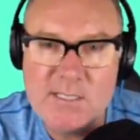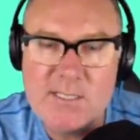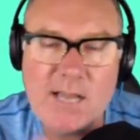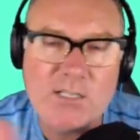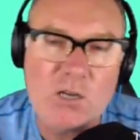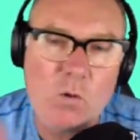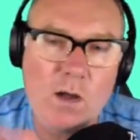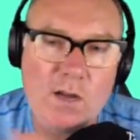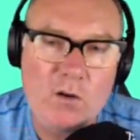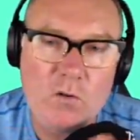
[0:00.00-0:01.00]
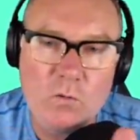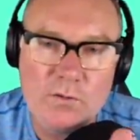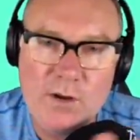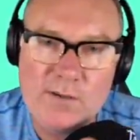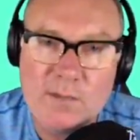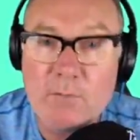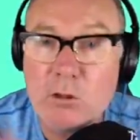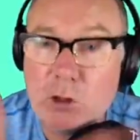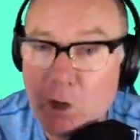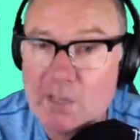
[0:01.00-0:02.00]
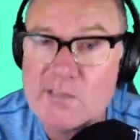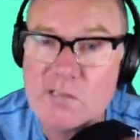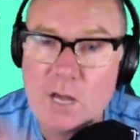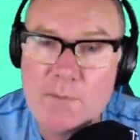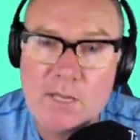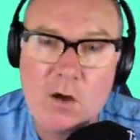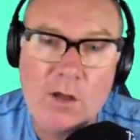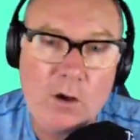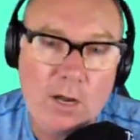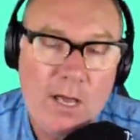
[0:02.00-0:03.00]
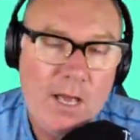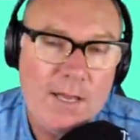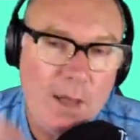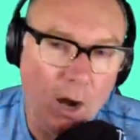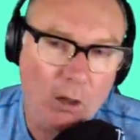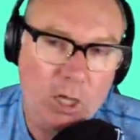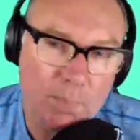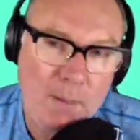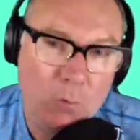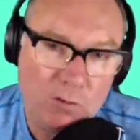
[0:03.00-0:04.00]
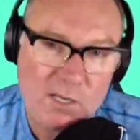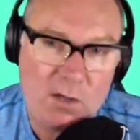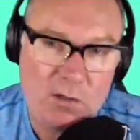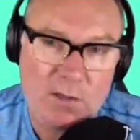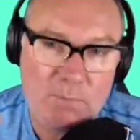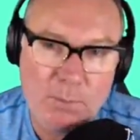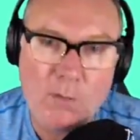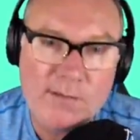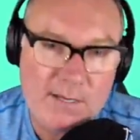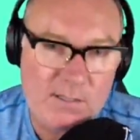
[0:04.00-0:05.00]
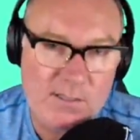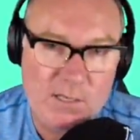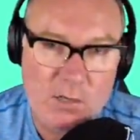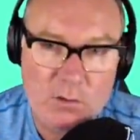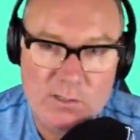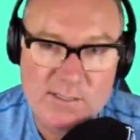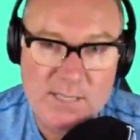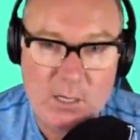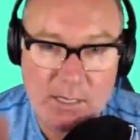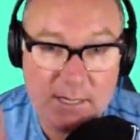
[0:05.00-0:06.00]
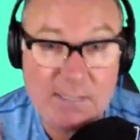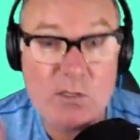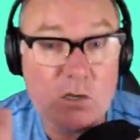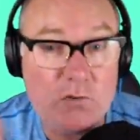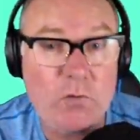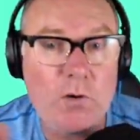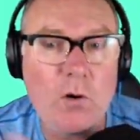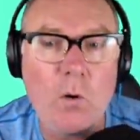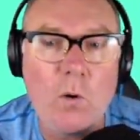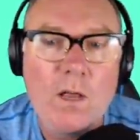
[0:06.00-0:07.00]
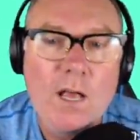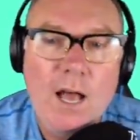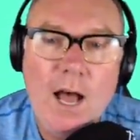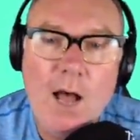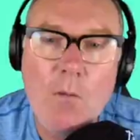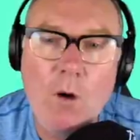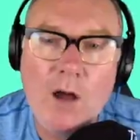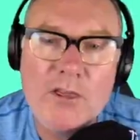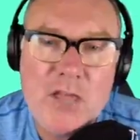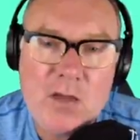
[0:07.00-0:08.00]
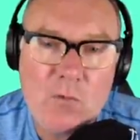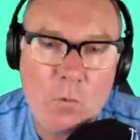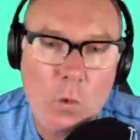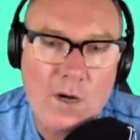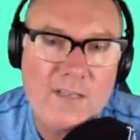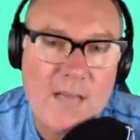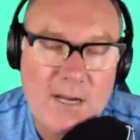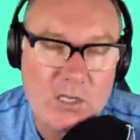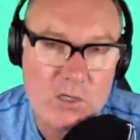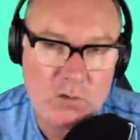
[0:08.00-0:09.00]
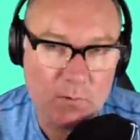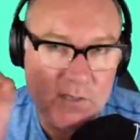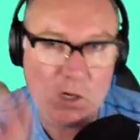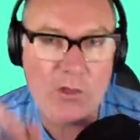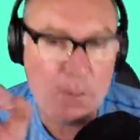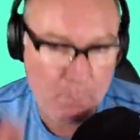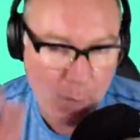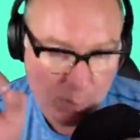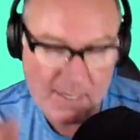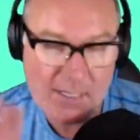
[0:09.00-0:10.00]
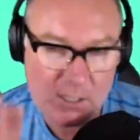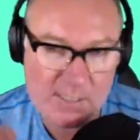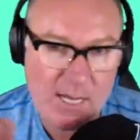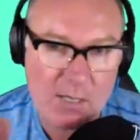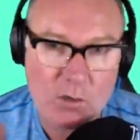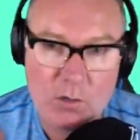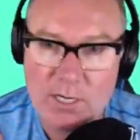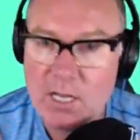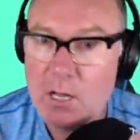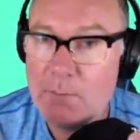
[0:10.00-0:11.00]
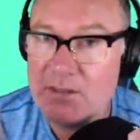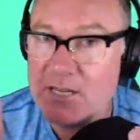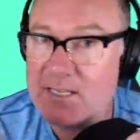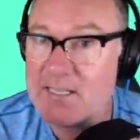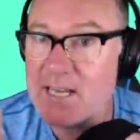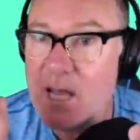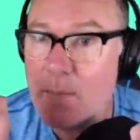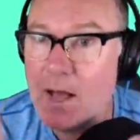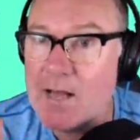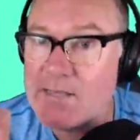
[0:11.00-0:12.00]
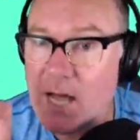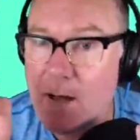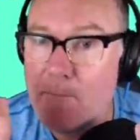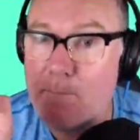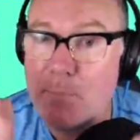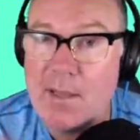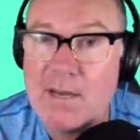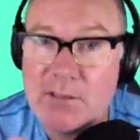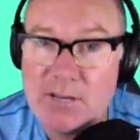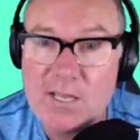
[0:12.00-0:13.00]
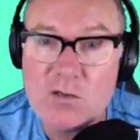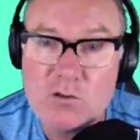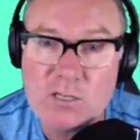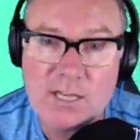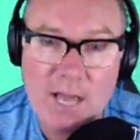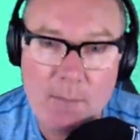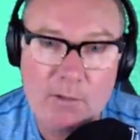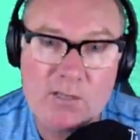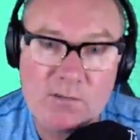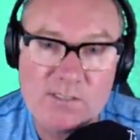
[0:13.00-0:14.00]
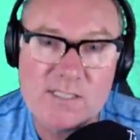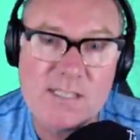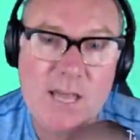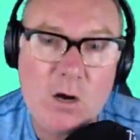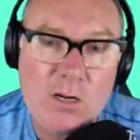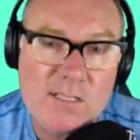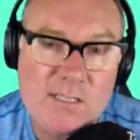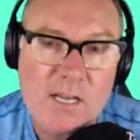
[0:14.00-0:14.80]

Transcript: is actually quite cool. There is a lot of sniping going on. Now, a lot of people will tell you that bolt actions are no good on Sanhok, and that's not true at all. I think what is actually true is not that bolt actions aren't good, but that DMRs are better than they usually are because of Sanhok's